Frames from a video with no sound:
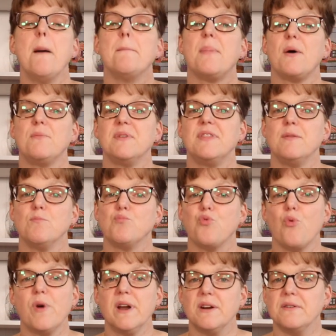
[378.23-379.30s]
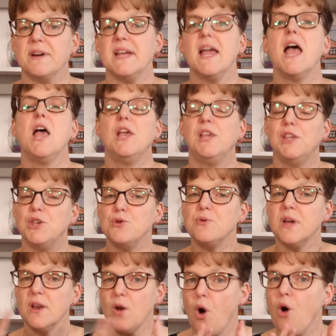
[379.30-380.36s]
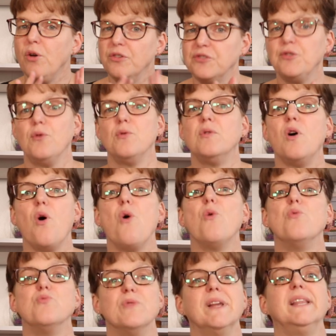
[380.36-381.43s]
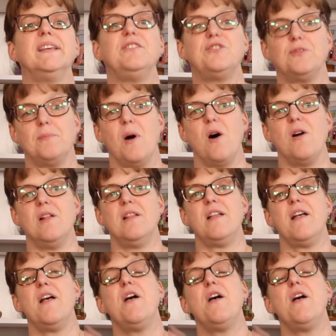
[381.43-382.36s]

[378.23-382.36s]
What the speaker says: but with embroidery, you can also go really small.